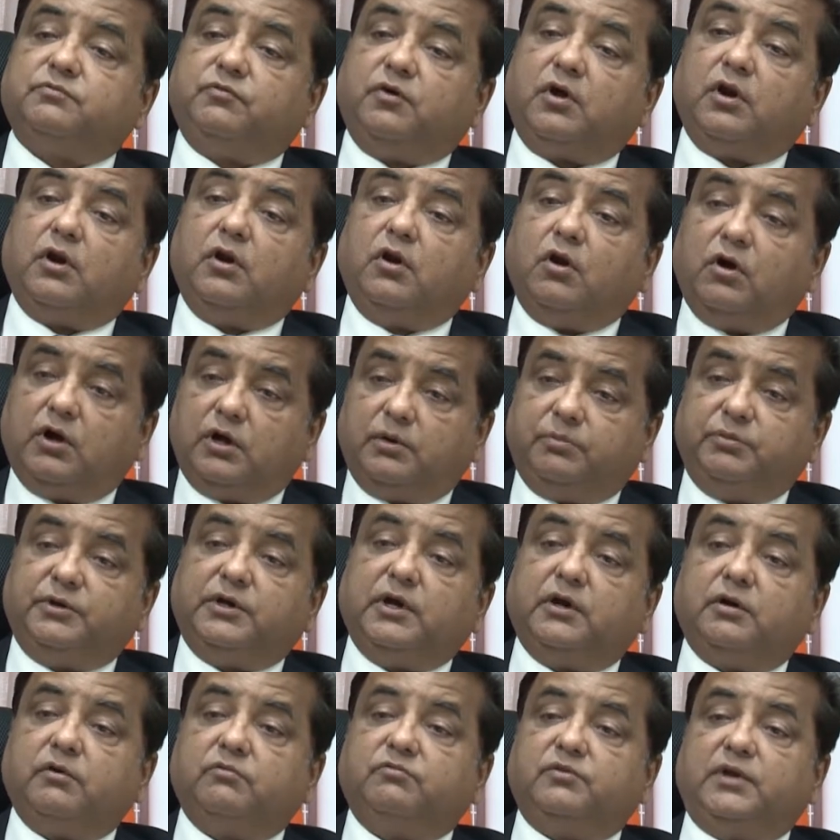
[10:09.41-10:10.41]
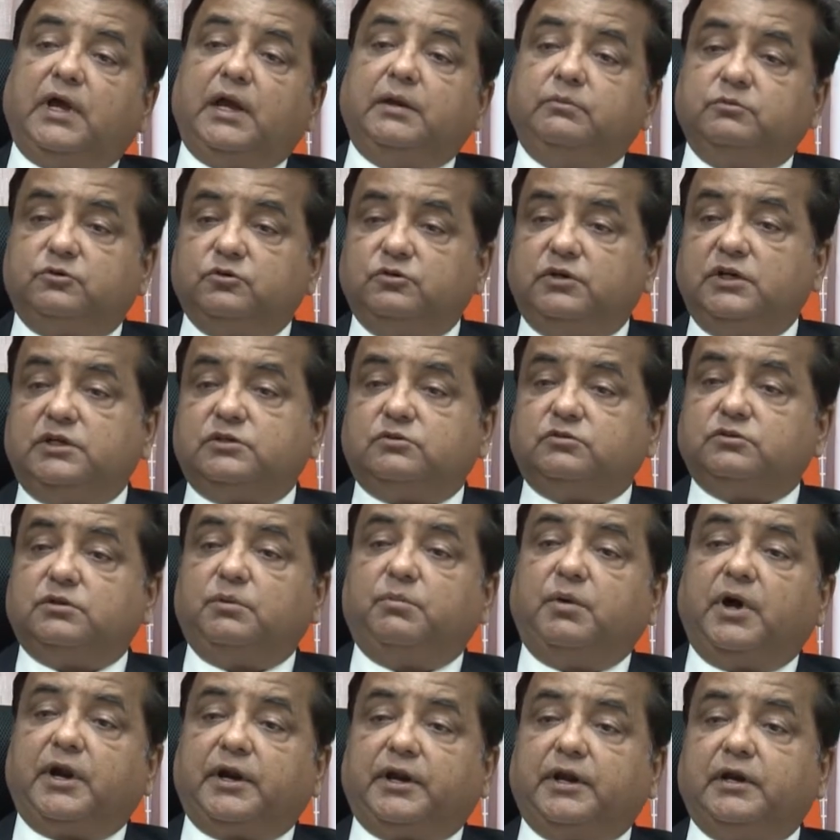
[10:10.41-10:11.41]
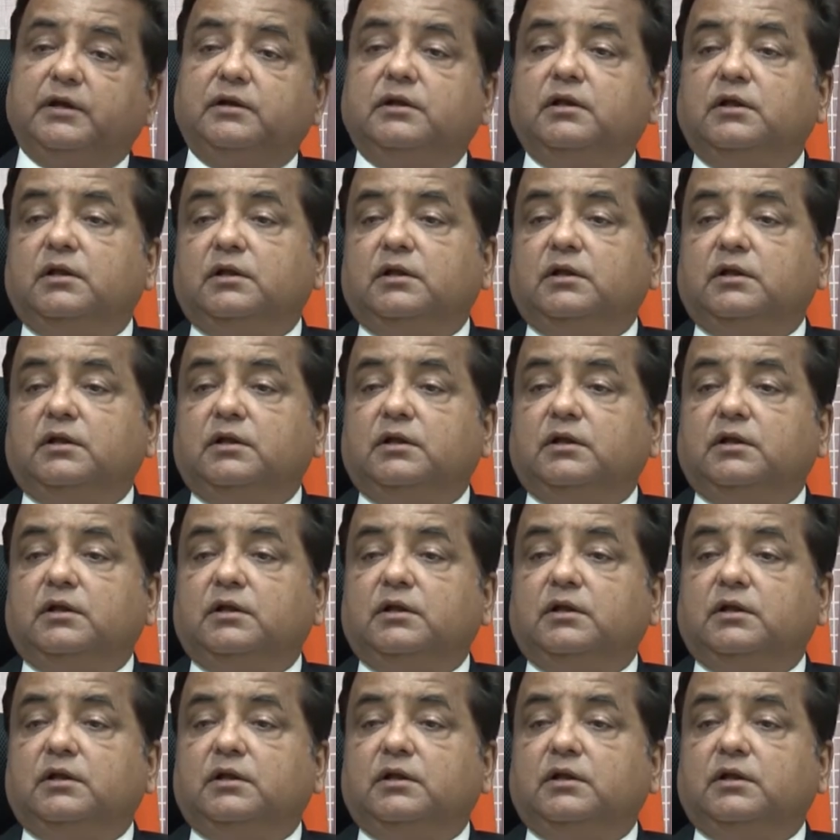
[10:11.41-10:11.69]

for a longer period of time to reach to the market.